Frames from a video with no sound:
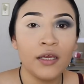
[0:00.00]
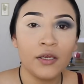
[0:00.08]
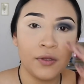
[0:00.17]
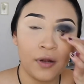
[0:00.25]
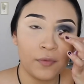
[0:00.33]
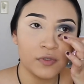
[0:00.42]

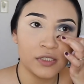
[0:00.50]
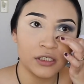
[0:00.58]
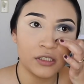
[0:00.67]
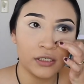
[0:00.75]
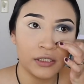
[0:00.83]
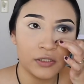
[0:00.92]
you know, I was there
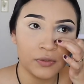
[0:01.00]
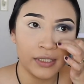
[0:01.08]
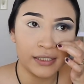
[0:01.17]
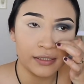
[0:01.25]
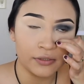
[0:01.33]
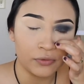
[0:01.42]
talking to,
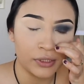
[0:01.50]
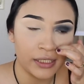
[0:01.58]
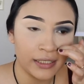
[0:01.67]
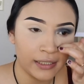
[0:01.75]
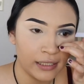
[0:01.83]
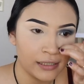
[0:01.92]
like, the little
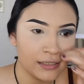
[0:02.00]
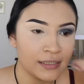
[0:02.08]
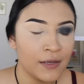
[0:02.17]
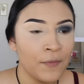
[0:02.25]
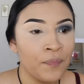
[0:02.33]
kids,